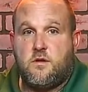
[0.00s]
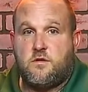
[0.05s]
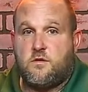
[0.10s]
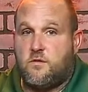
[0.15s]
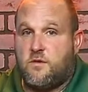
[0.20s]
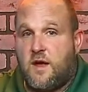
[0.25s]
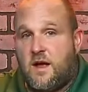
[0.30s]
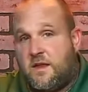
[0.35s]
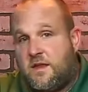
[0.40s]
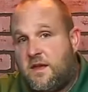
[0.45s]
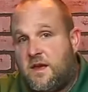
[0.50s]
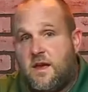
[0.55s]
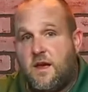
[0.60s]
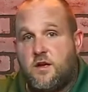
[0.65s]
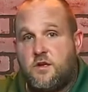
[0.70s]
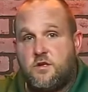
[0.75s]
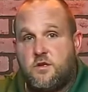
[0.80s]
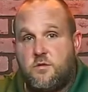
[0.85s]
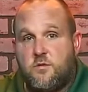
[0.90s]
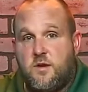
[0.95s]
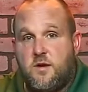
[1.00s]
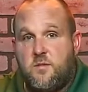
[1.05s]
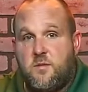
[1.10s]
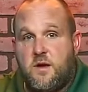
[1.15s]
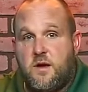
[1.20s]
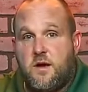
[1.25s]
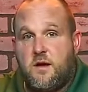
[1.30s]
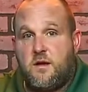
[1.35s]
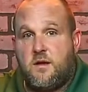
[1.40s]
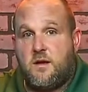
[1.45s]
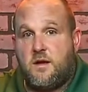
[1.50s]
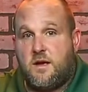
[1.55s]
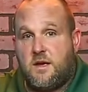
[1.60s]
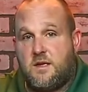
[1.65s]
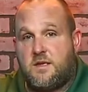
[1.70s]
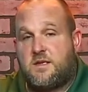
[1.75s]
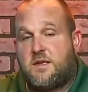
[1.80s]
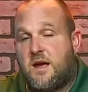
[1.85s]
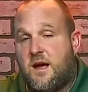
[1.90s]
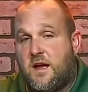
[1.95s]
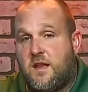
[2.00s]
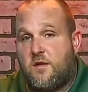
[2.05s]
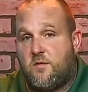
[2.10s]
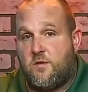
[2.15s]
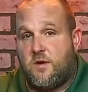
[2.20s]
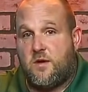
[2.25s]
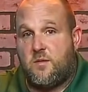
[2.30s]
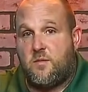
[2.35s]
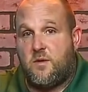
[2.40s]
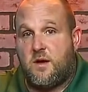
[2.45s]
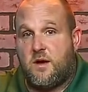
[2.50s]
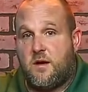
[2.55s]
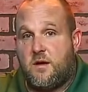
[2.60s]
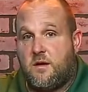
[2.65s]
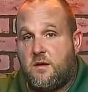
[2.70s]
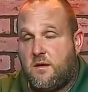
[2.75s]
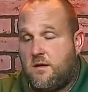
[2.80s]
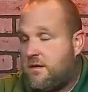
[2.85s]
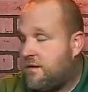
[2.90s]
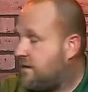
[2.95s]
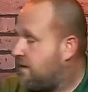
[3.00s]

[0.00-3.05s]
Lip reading: So not the edge of the weed bed, inside the weed bed.